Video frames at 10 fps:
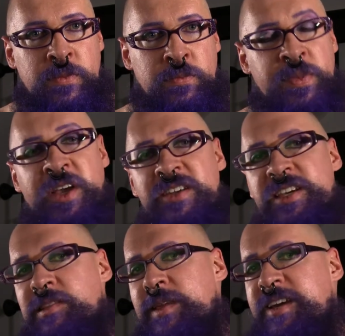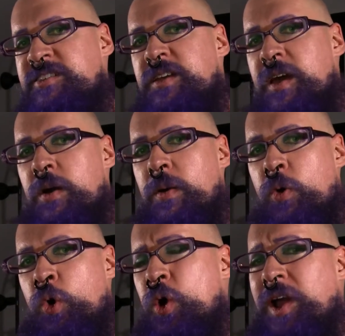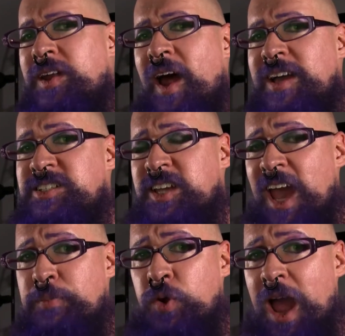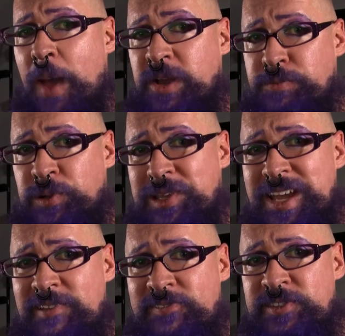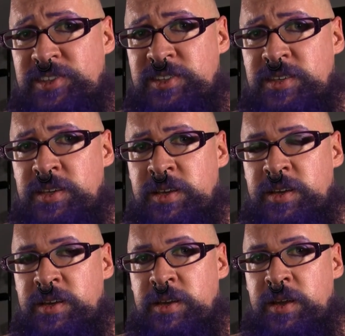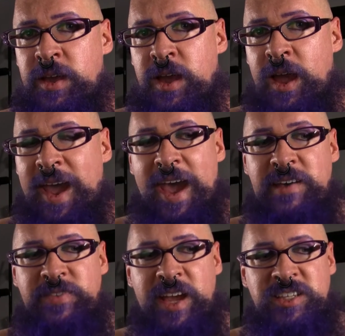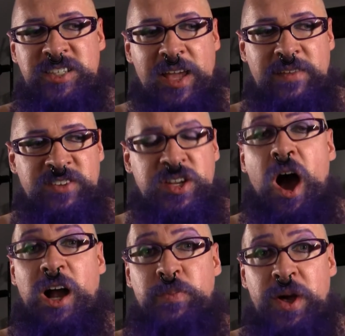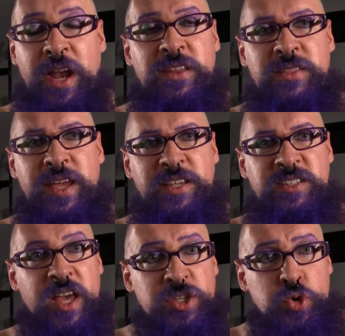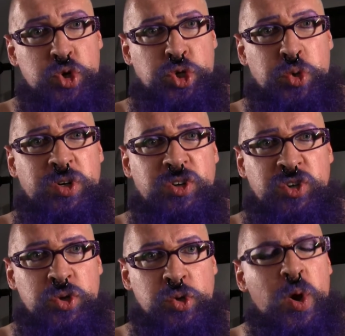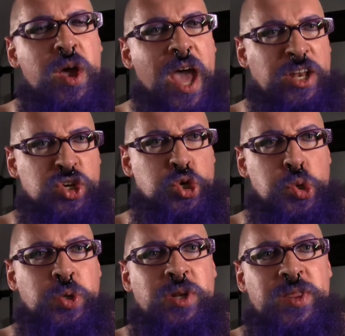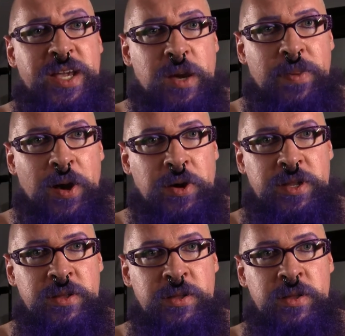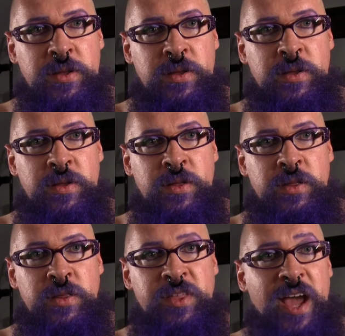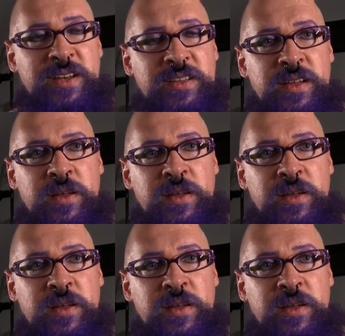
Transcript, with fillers: Because at least organized Abrahamic beliefs have a set of dogma and things that you shouldn't do and shouldn't think about. That